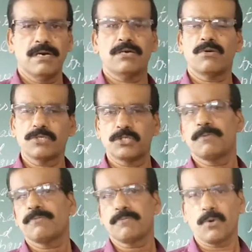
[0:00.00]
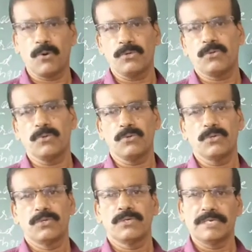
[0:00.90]
are also prone
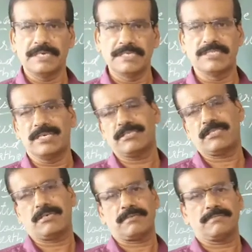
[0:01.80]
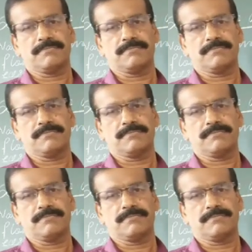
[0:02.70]
to disaster.